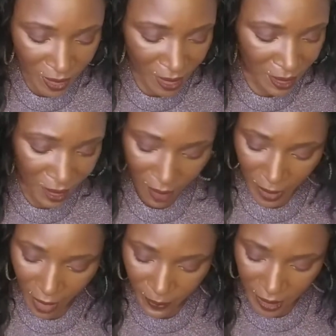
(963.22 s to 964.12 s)
of things that I'm
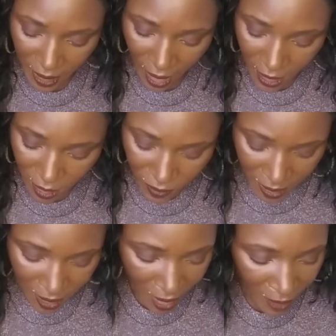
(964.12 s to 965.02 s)
happy that I
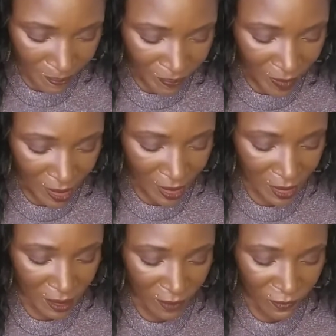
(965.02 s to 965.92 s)
used up
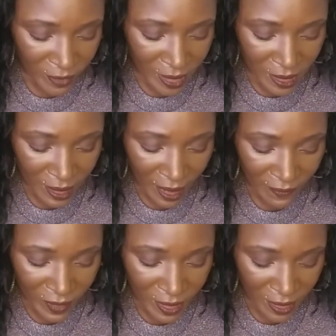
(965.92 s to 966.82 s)
is the French
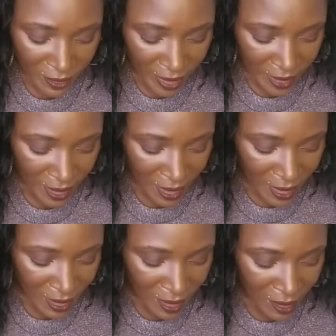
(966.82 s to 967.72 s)
lavender and
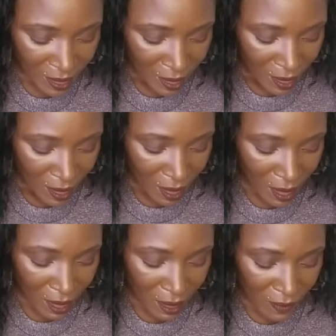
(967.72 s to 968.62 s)
honey
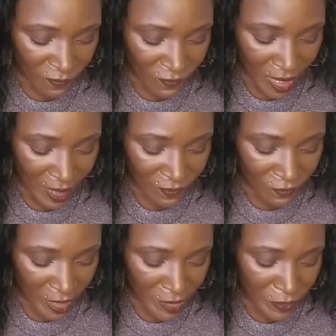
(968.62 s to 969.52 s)
um fine
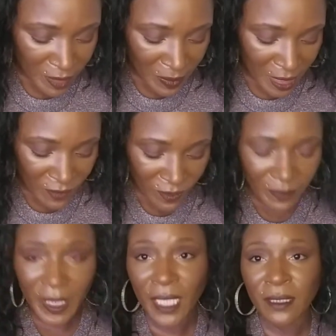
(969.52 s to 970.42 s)
fragrance mist
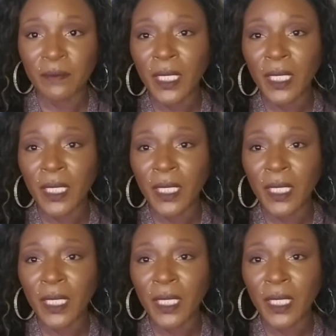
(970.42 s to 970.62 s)
from Bath and